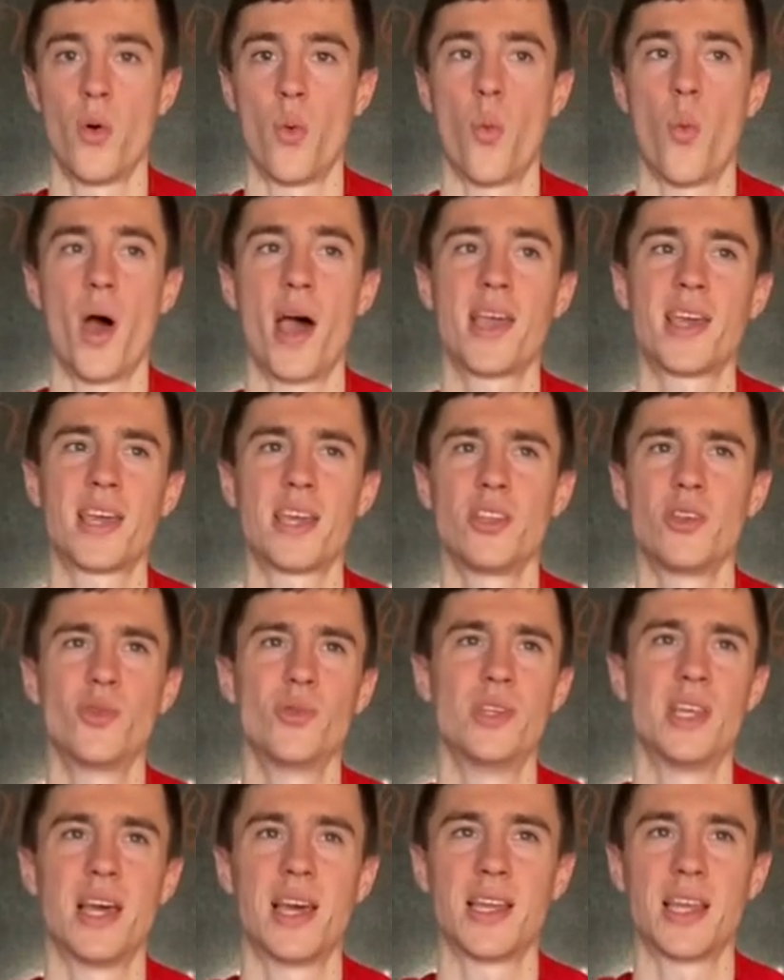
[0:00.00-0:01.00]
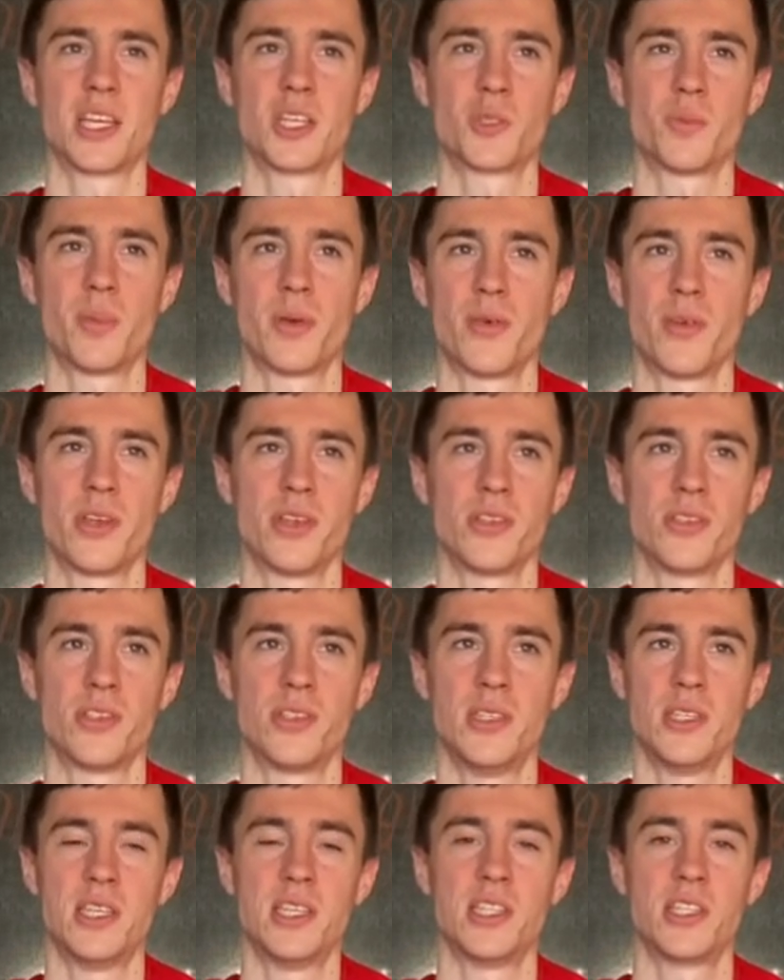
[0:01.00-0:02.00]
Why can you then experience
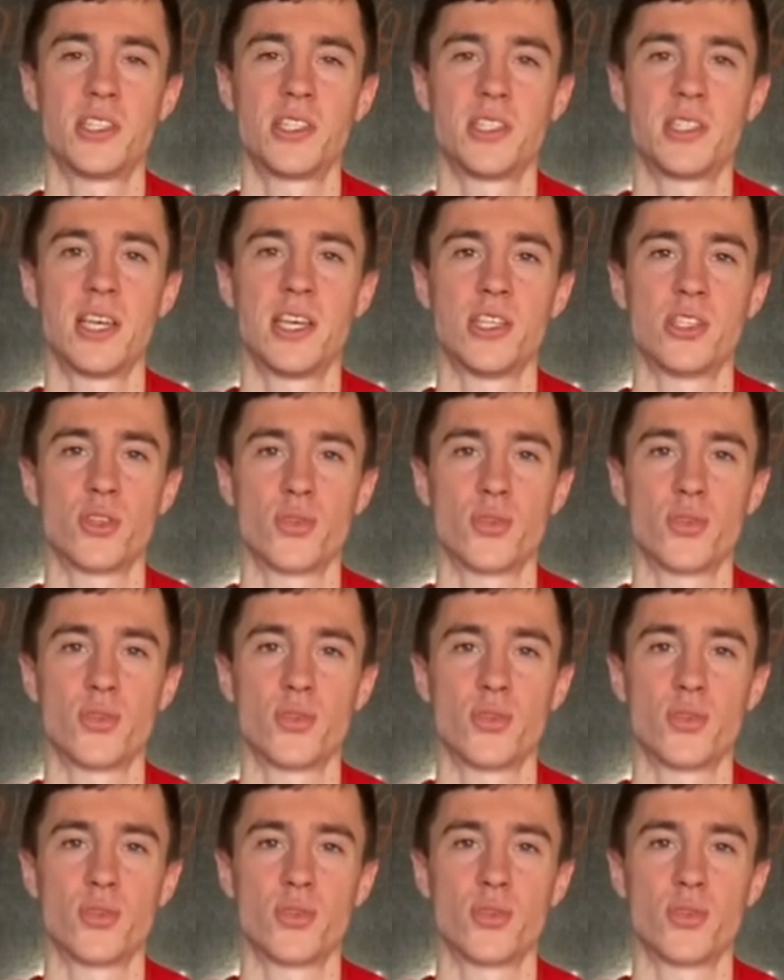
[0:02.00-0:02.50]
these states